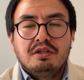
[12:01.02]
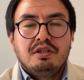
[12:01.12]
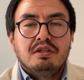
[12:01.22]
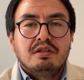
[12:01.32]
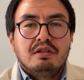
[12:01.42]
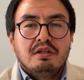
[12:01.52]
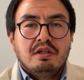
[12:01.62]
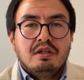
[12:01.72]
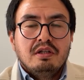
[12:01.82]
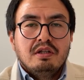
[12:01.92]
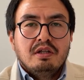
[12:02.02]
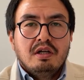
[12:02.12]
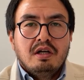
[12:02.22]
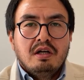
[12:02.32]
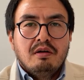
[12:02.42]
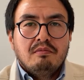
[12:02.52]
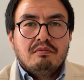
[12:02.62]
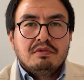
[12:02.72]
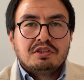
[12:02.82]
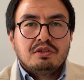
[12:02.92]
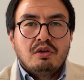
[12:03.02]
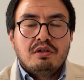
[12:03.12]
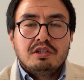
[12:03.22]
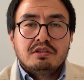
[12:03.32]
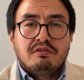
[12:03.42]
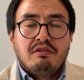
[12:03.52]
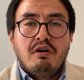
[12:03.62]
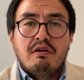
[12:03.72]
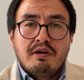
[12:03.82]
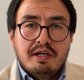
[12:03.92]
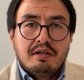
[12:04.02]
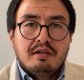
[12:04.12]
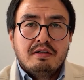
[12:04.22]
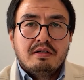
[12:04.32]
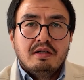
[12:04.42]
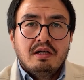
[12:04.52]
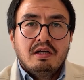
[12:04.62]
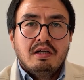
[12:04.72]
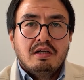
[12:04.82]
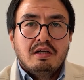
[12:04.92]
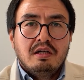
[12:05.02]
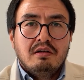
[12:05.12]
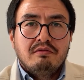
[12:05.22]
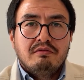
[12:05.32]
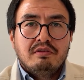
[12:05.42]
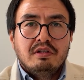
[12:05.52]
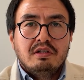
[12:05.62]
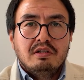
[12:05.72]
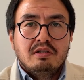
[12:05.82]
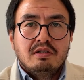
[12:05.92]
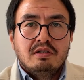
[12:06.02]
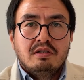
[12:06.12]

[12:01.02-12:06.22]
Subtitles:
to hear stories of horror of the